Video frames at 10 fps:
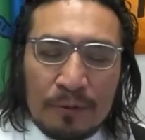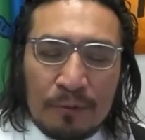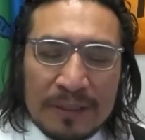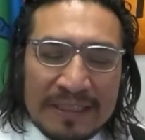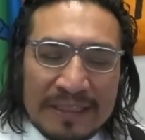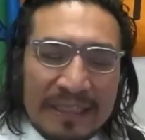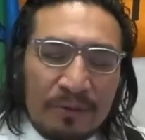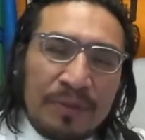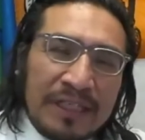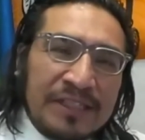with that
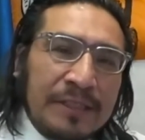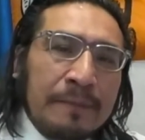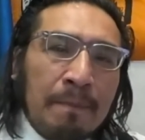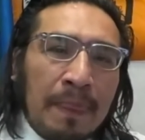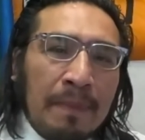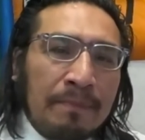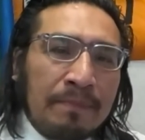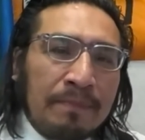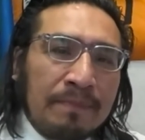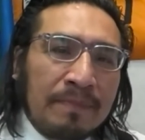oppression,
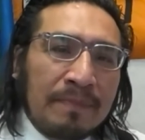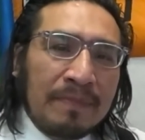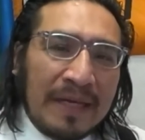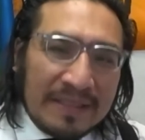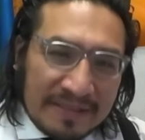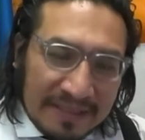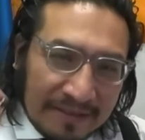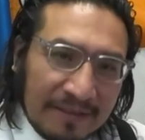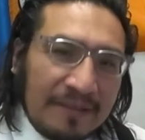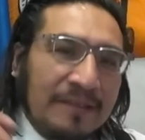I said
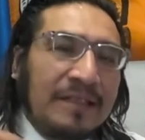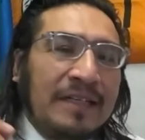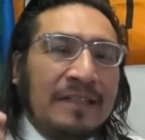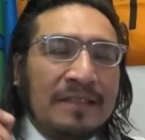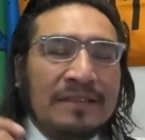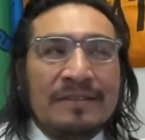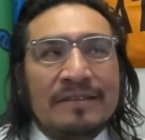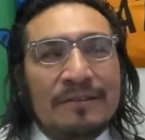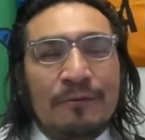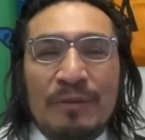earlier,
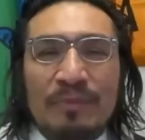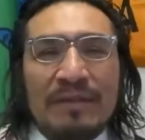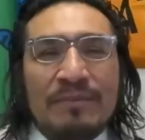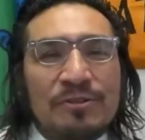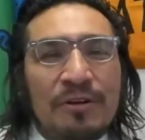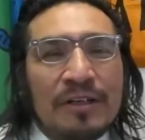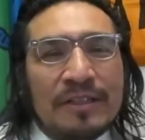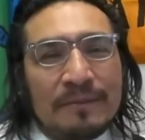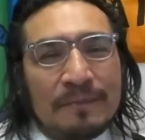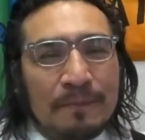we become
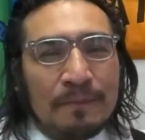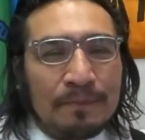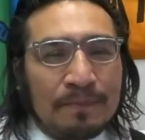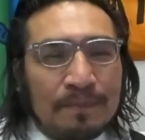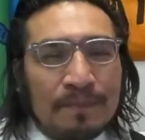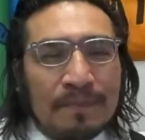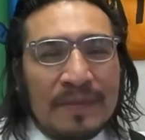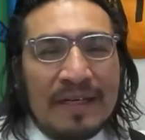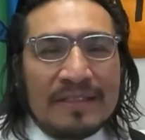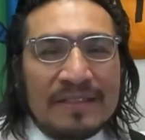stronger
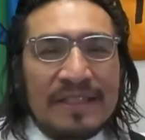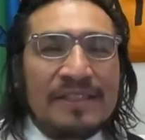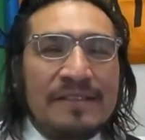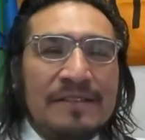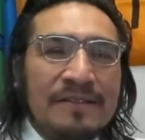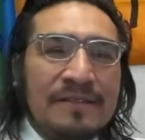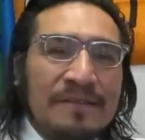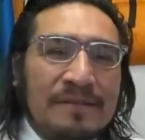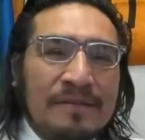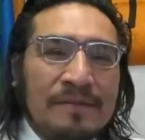as nations,
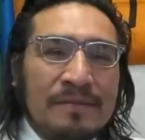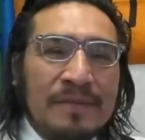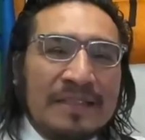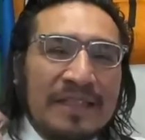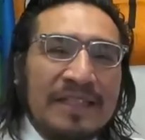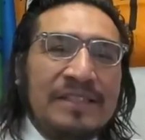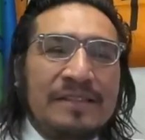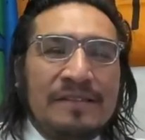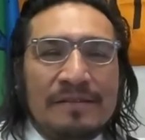as a nation.